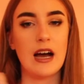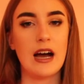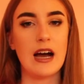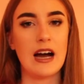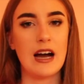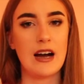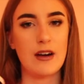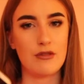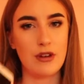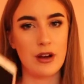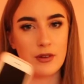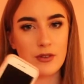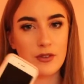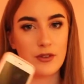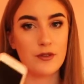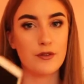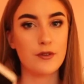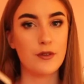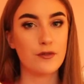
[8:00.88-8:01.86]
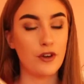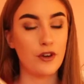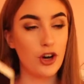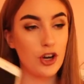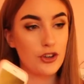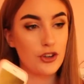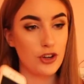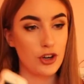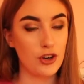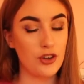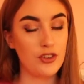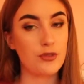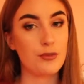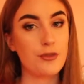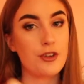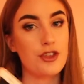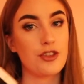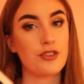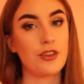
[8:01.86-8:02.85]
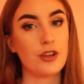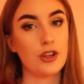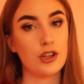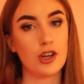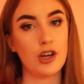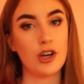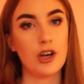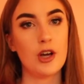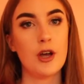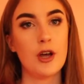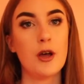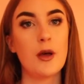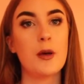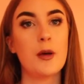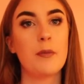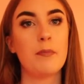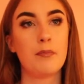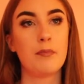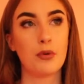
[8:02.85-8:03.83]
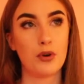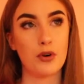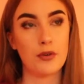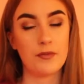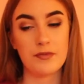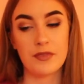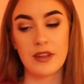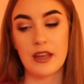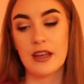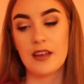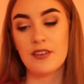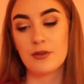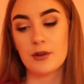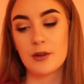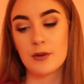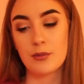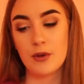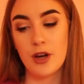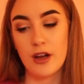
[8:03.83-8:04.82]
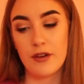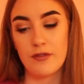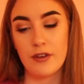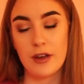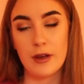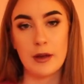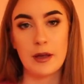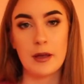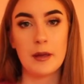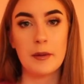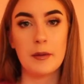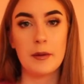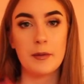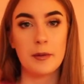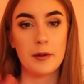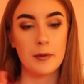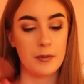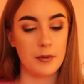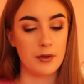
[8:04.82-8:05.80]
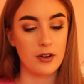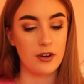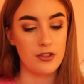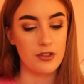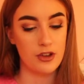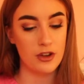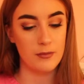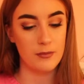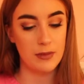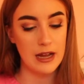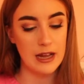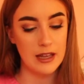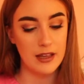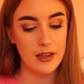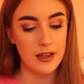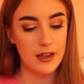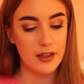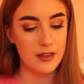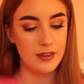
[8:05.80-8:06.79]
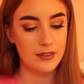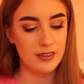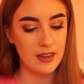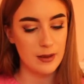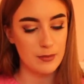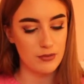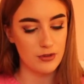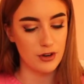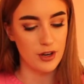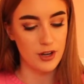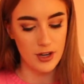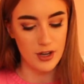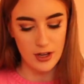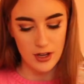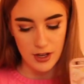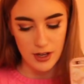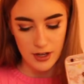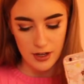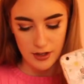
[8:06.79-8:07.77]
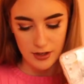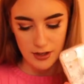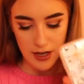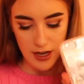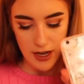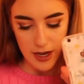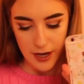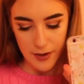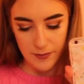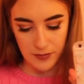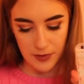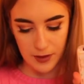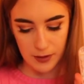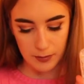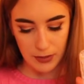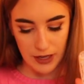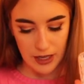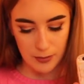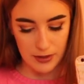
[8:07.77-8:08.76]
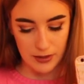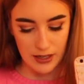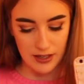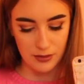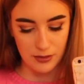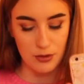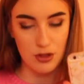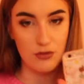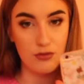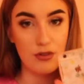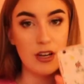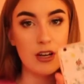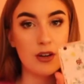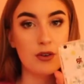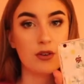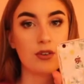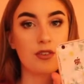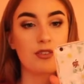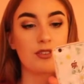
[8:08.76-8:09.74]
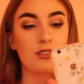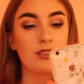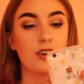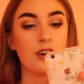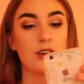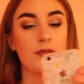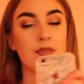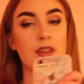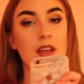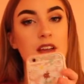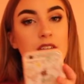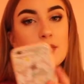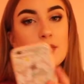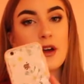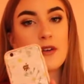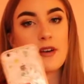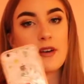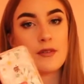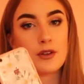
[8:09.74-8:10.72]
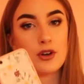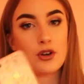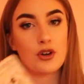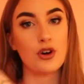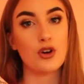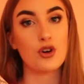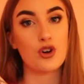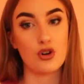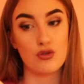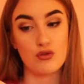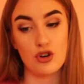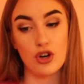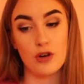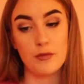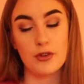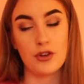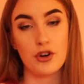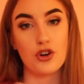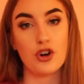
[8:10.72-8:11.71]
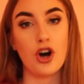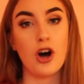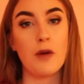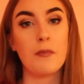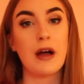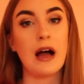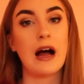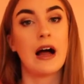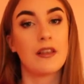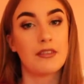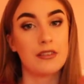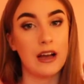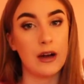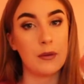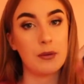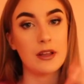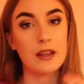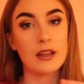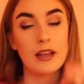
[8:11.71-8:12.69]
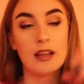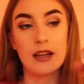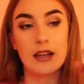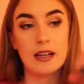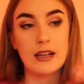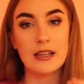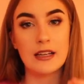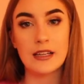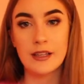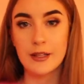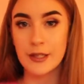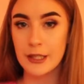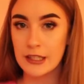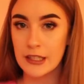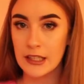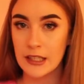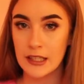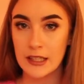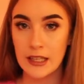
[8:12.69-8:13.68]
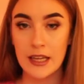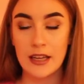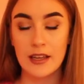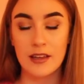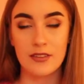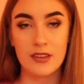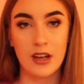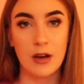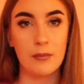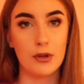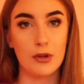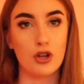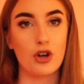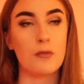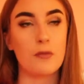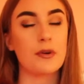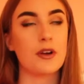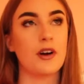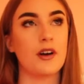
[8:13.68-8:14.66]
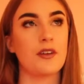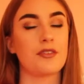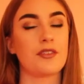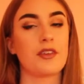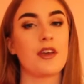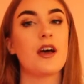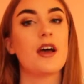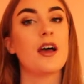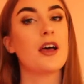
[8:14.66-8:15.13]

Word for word: are around $40, which is a lot, but it is worth it because you can buy a separate back plate, which is really good. So it is worth having a look on Kroma.com, and I will link it down below, because